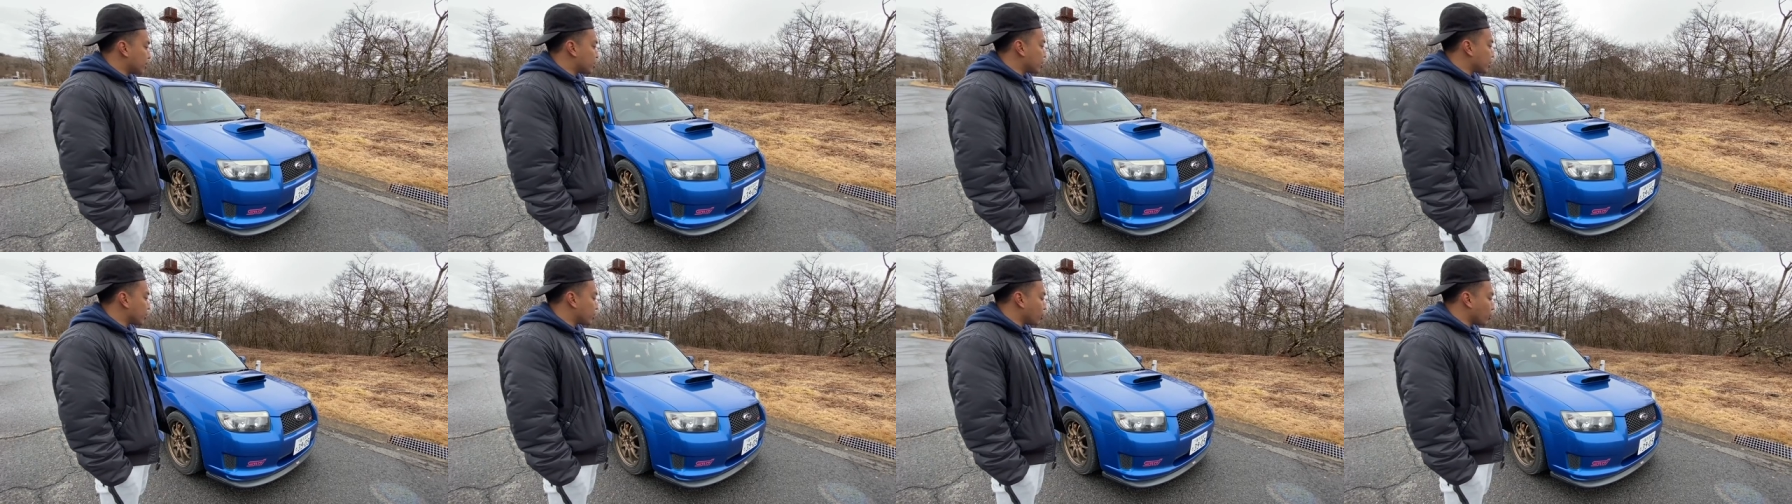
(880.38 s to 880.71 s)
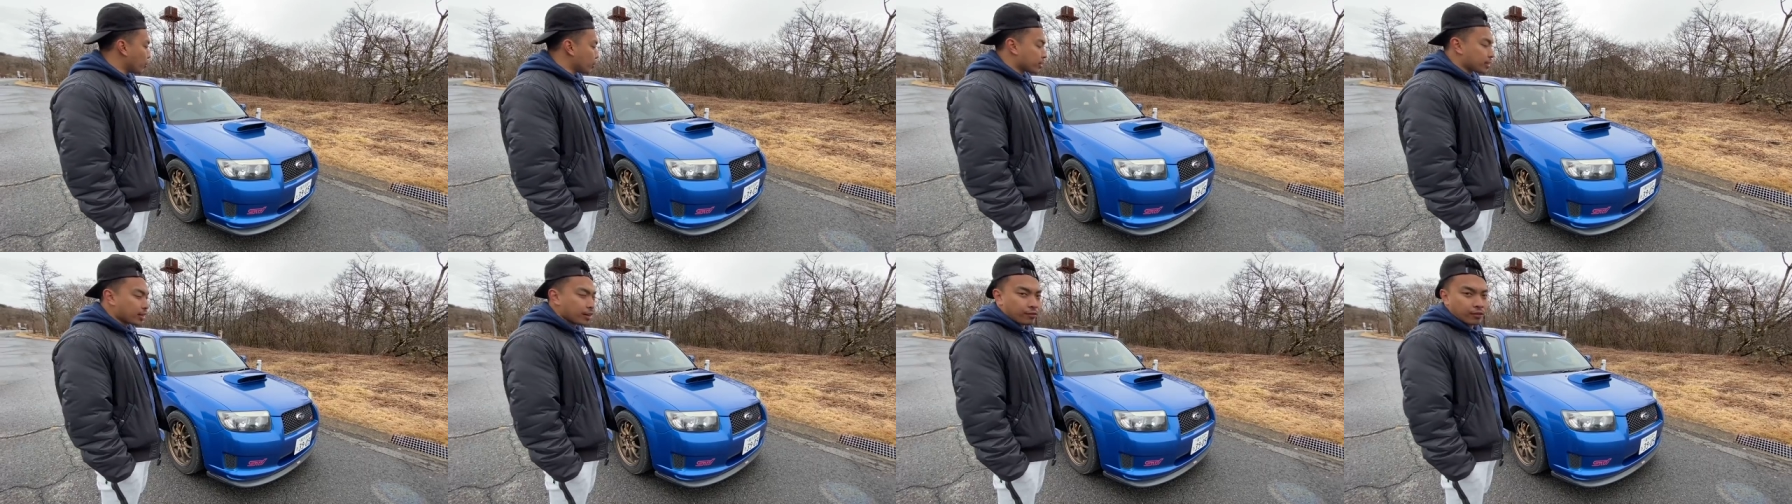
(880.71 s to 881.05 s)

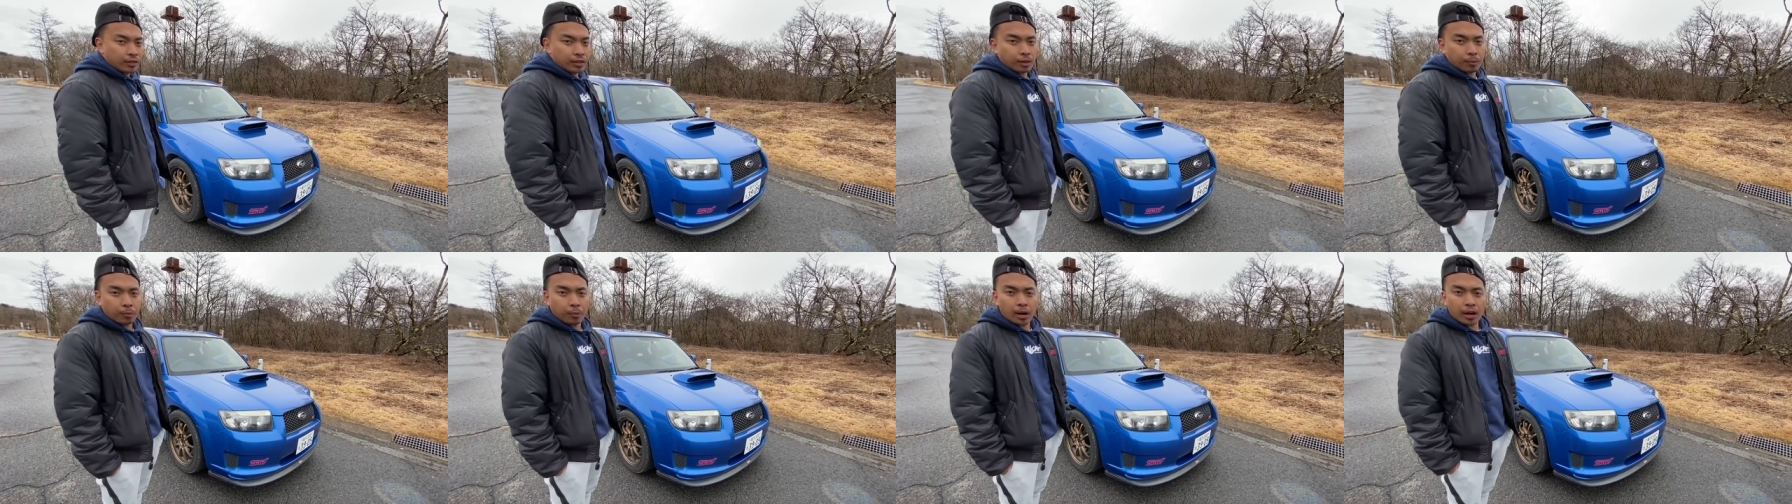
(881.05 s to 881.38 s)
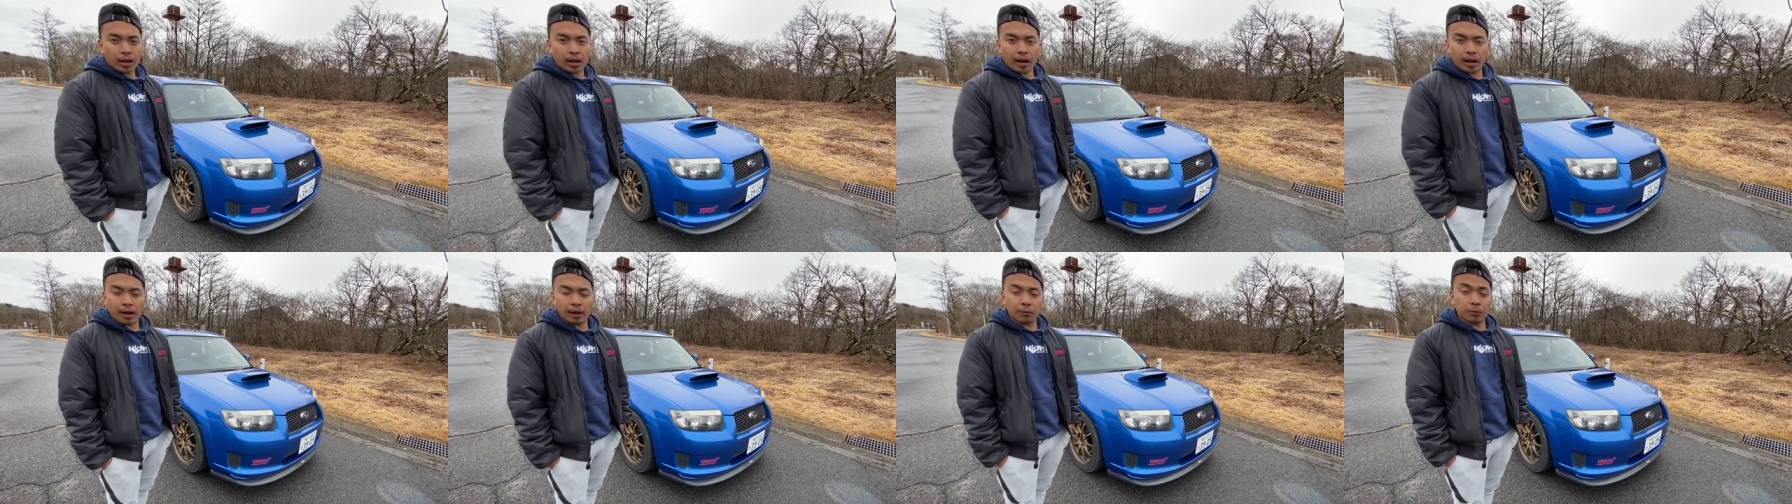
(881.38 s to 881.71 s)
EJ207 and the
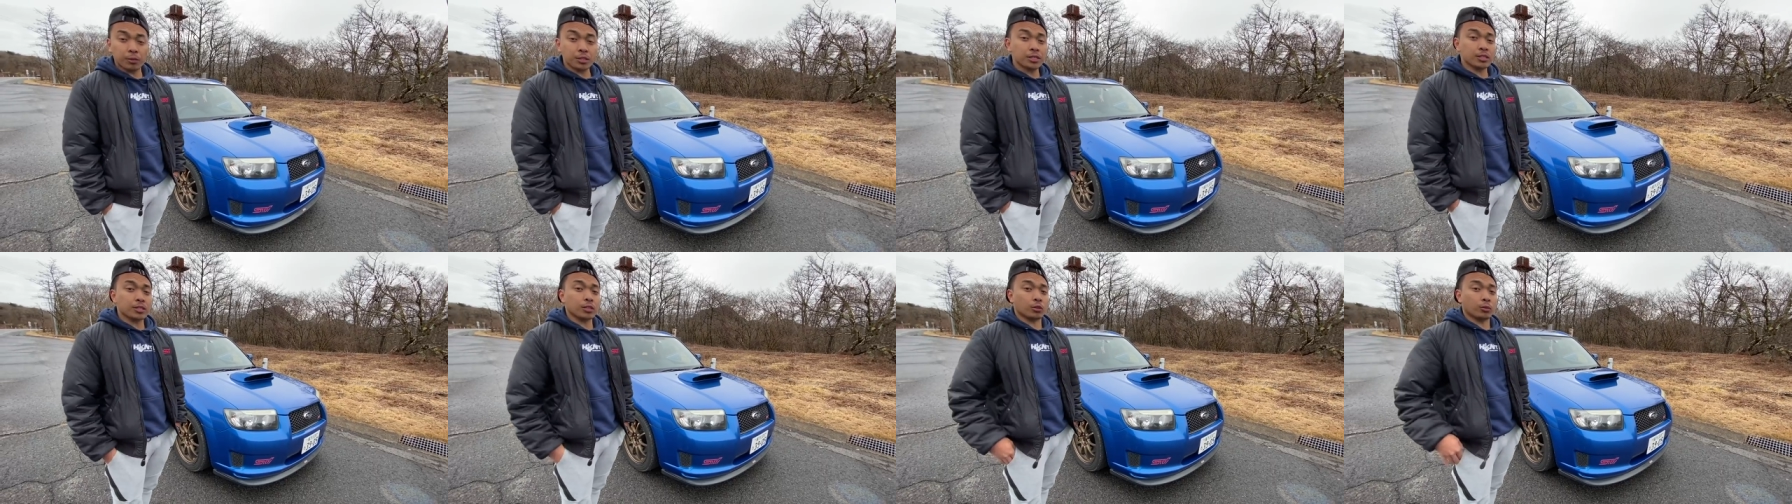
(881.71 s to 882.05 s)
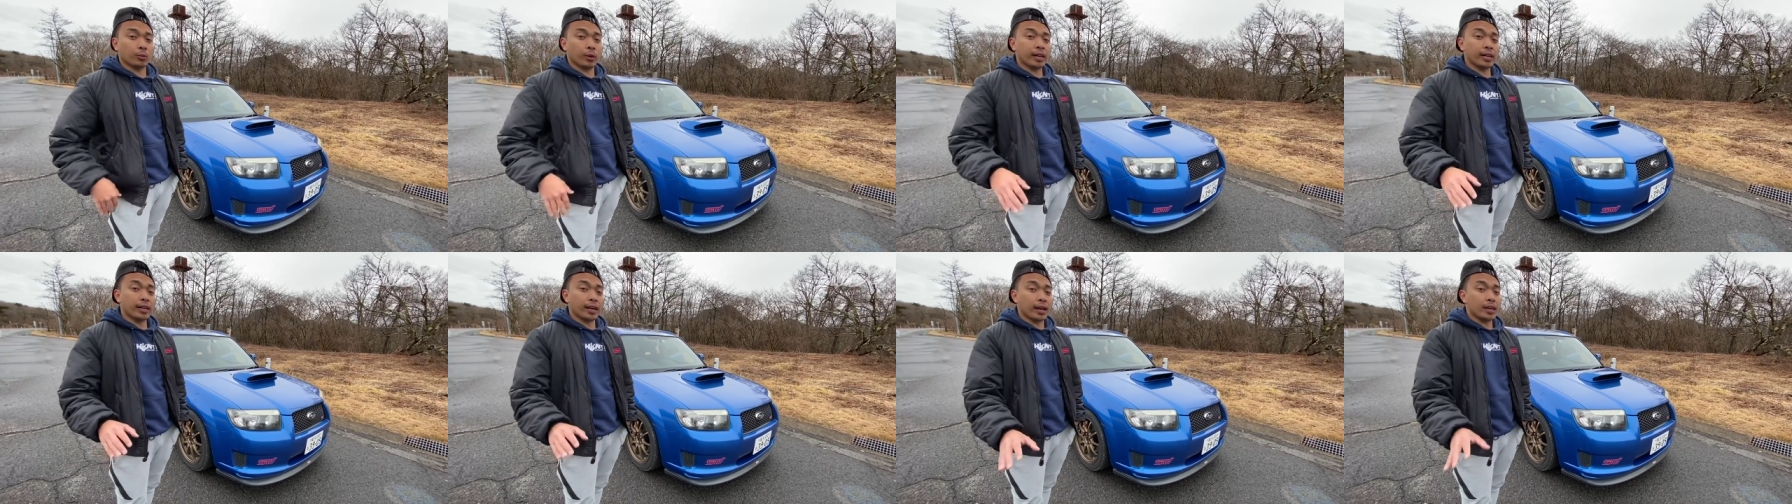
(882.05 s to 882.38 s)
Bug Eye, which is a
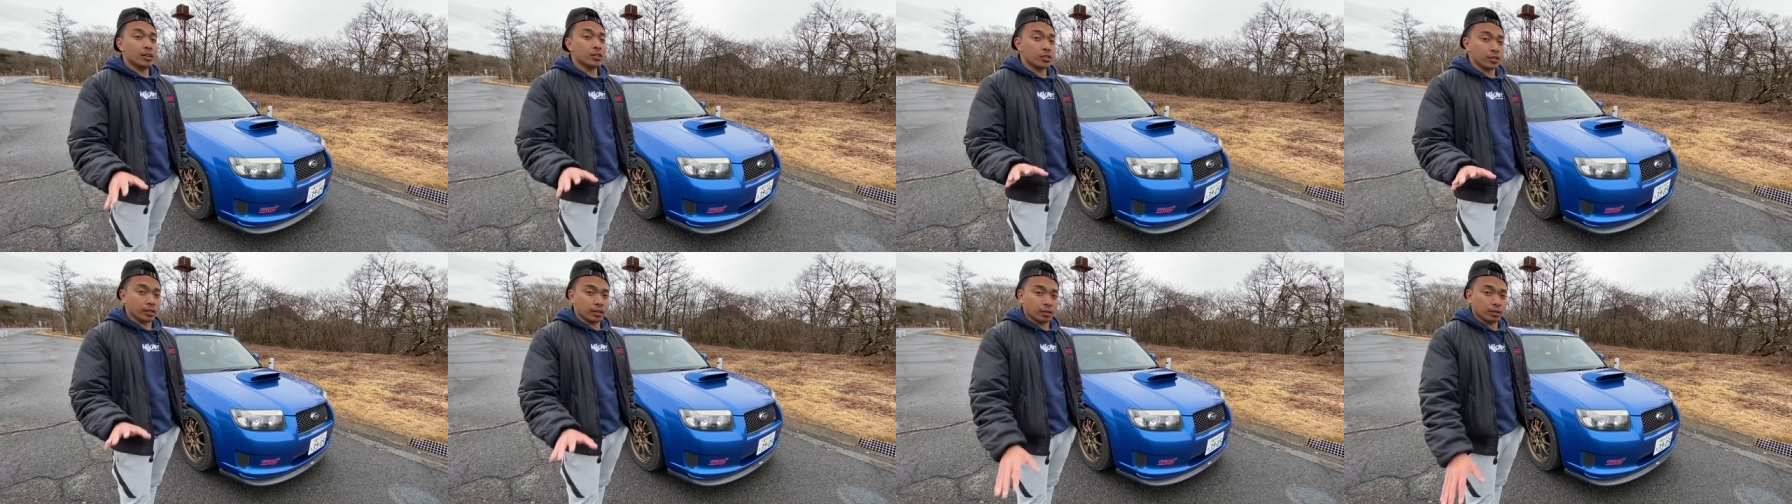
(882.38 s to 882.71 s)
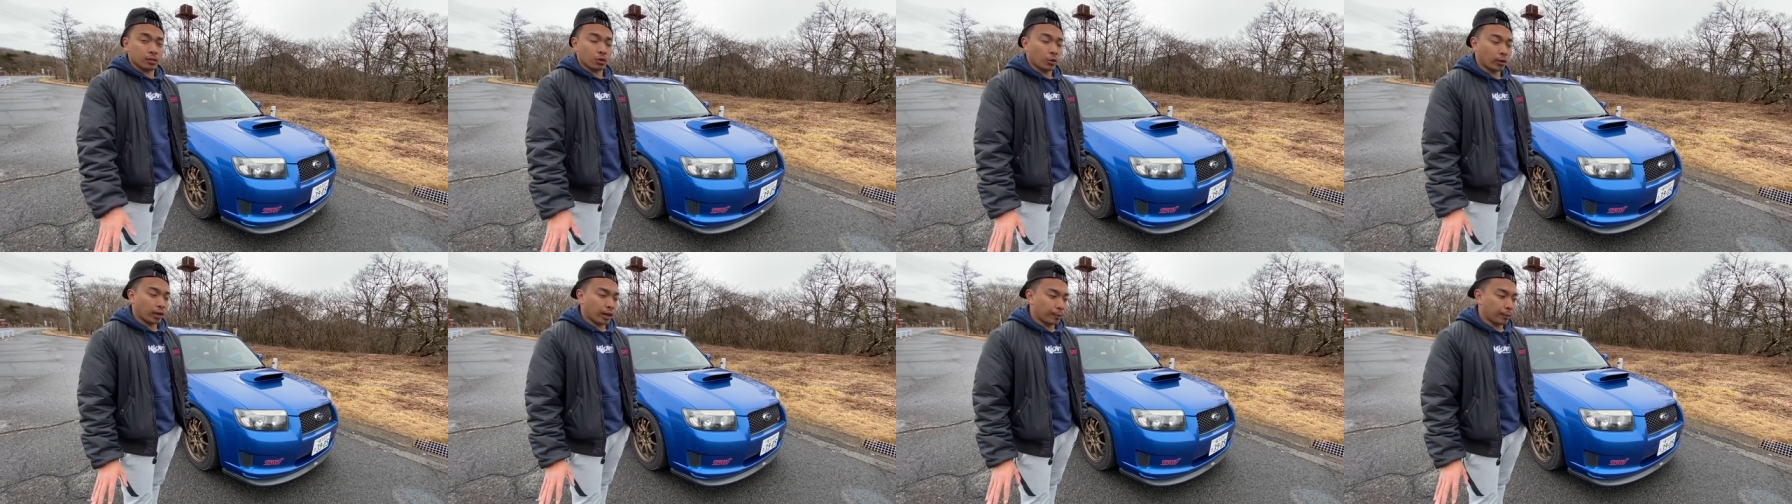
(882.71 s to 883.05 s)
great engine,
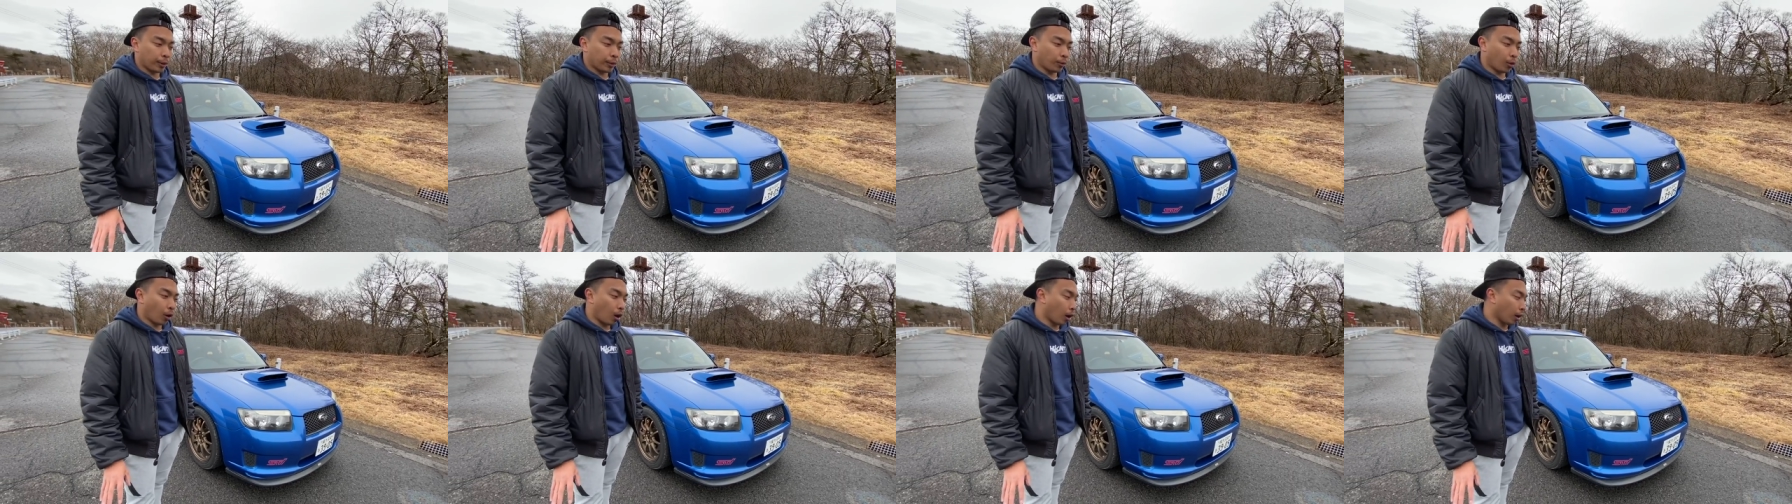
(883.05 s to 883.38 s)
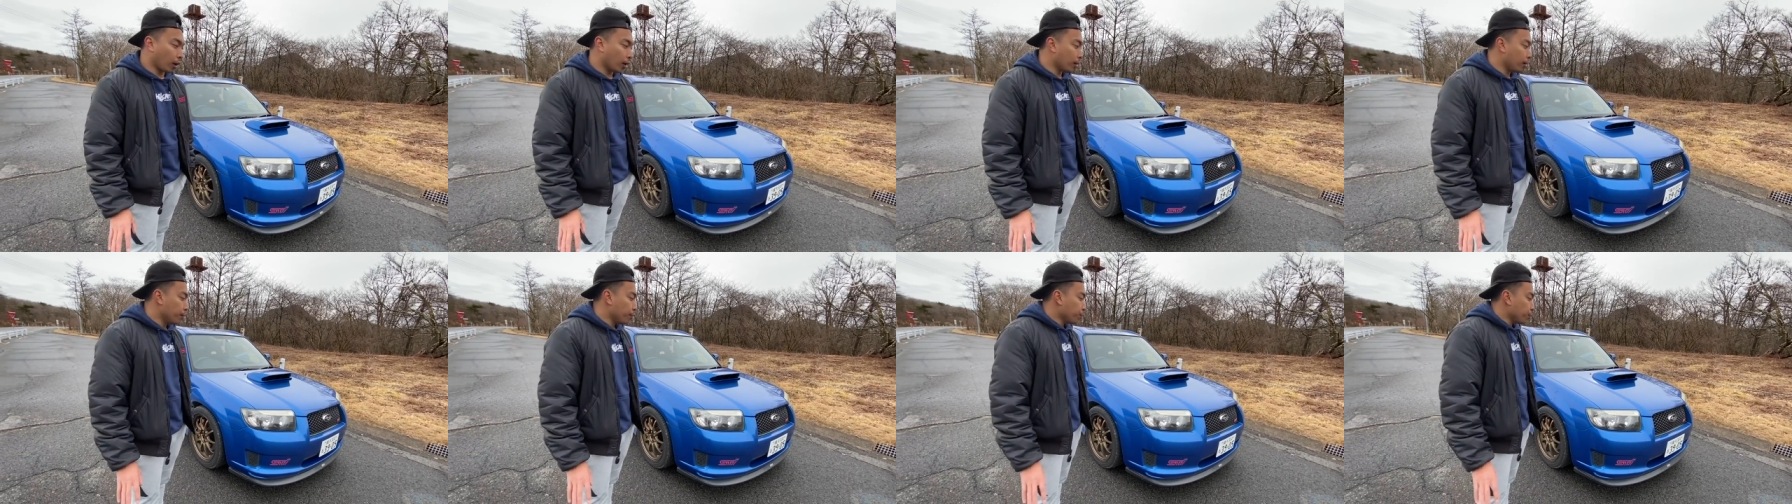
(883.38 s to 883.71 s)
don't get me wrong,